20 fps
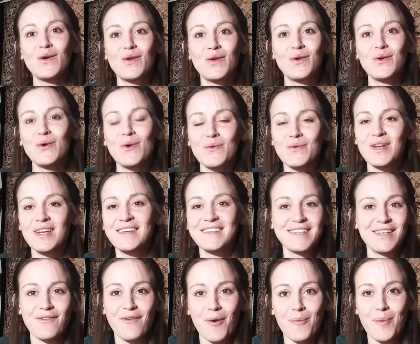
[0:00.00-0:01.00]
you don't need to
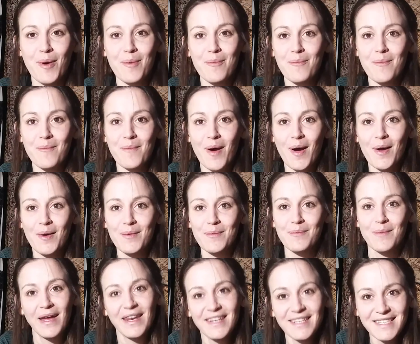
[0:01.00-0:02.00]
give up
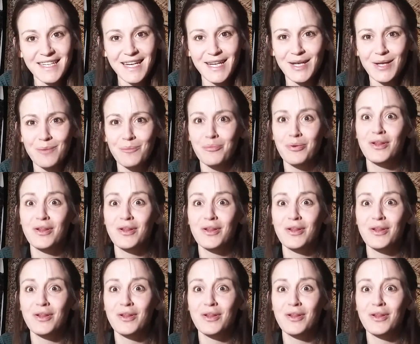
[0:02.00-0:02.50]
on meditating.